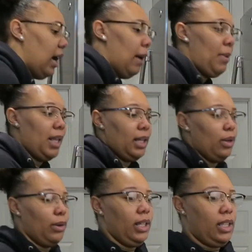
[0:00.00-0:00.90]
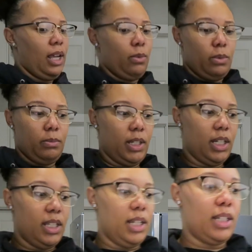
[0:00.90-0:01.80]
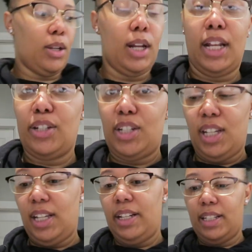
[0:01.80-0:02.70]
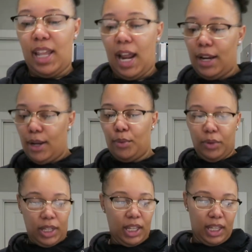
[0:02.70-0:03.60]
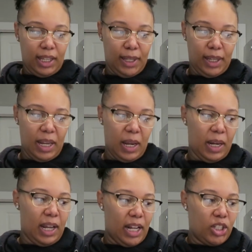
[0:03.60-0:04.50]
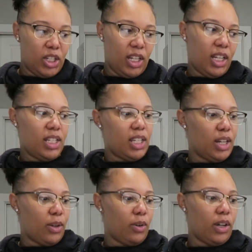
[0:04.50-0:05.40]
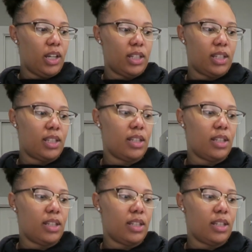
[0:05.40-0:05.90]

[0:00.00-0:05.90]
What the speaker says: I'm probably gonna eat that one because it's all that cheese that I don't need. And it got cheese in the crust.